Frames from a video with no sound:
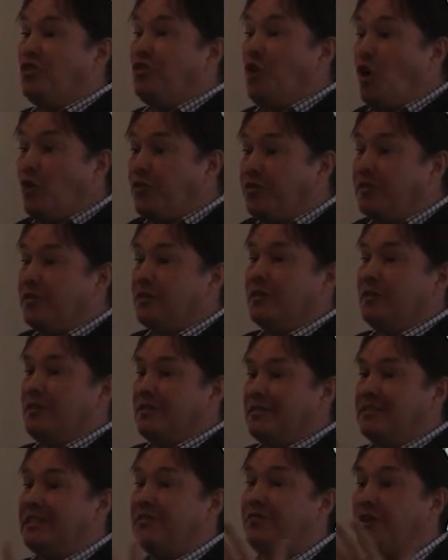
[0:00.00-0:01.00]
not
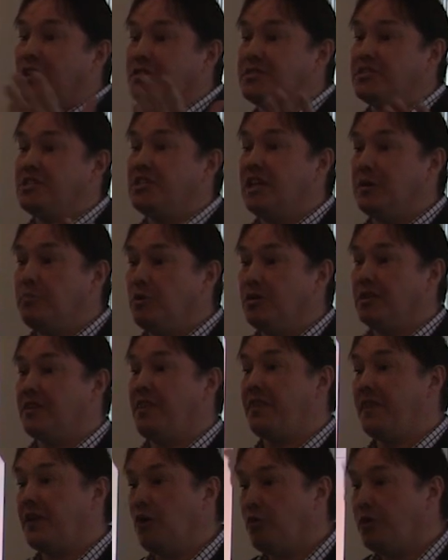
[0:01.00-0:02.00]
differentiable in
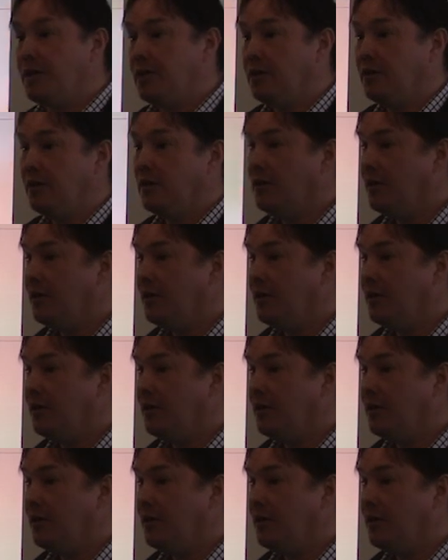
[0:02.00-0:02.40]
theory.